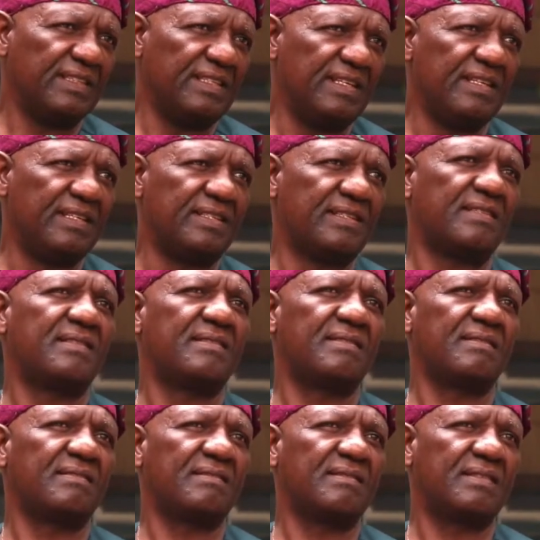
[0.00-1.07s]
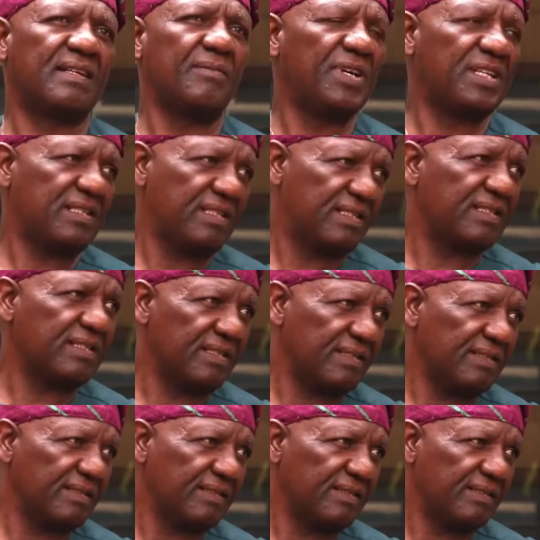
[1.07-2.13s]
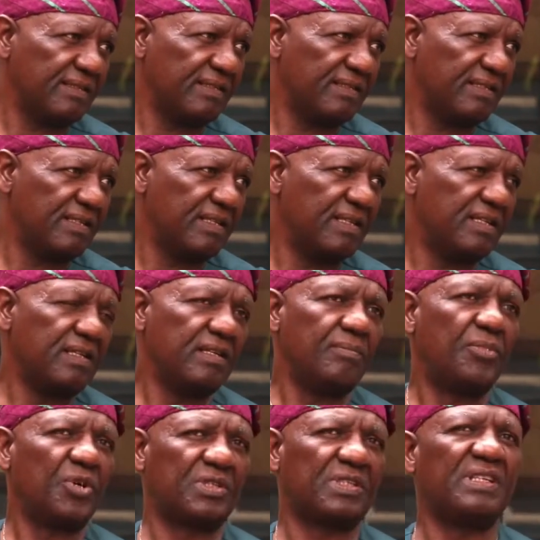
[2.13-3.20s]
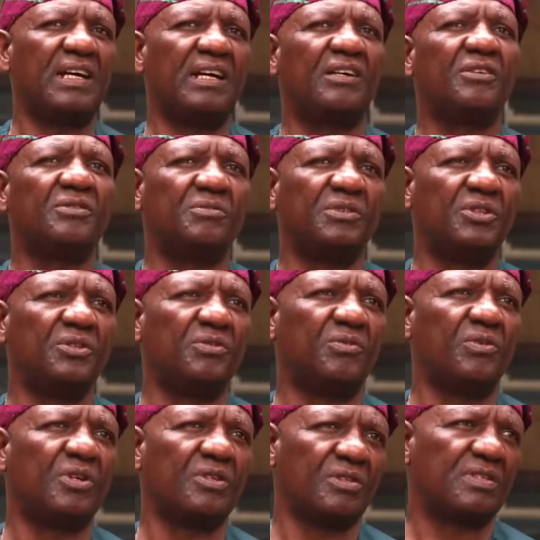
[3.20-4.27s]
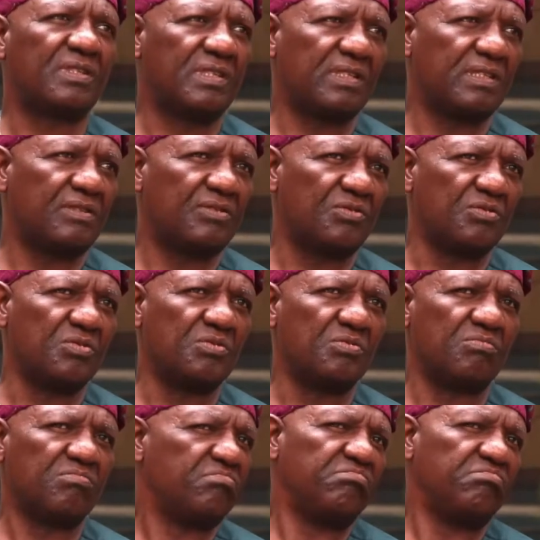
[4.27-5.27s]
is capacity. But now we don't want to